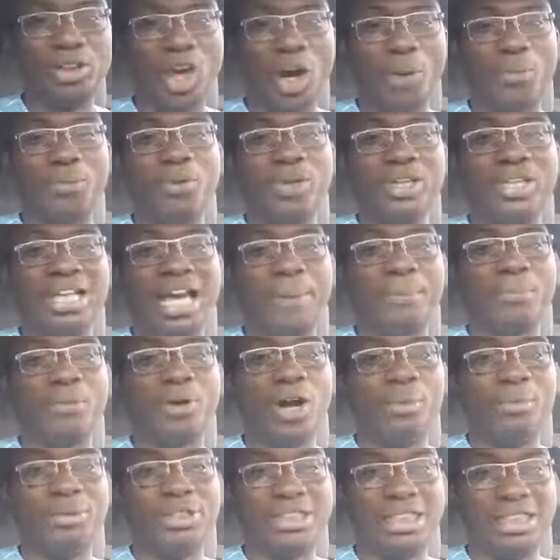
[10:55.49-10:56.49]
up with their
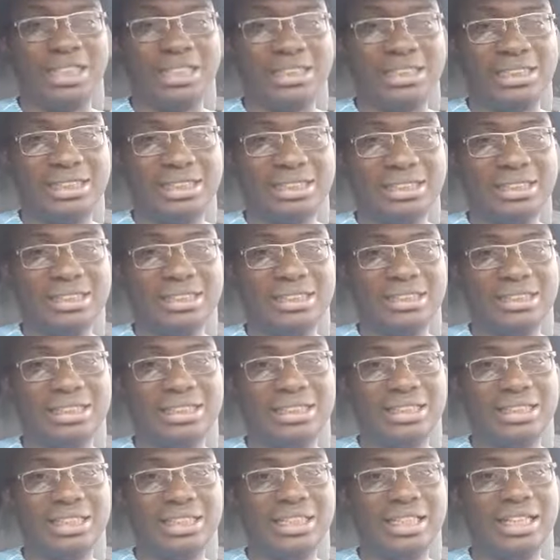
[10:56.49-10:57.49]
promises.
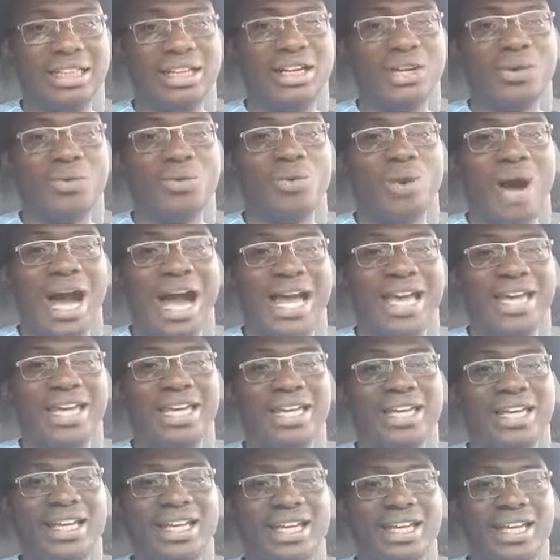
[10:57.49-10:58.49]

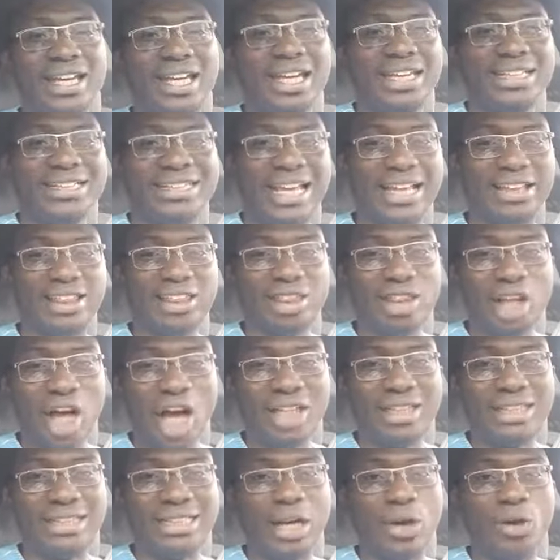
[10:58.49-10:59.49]
Why? They
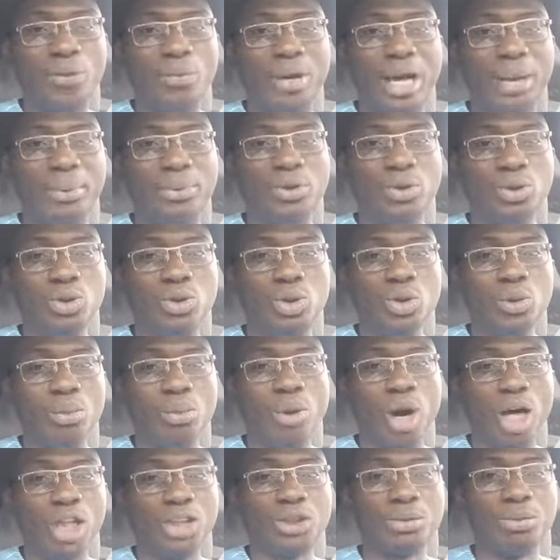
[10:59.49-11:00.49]
thought they would be able to do
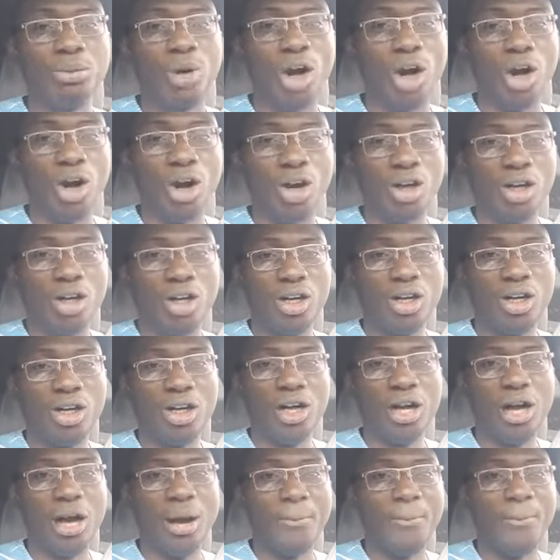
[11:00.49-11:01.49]
much more,
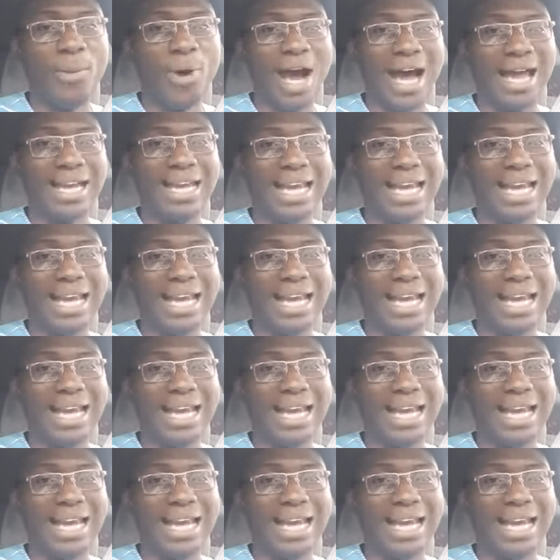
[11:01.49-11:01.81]
but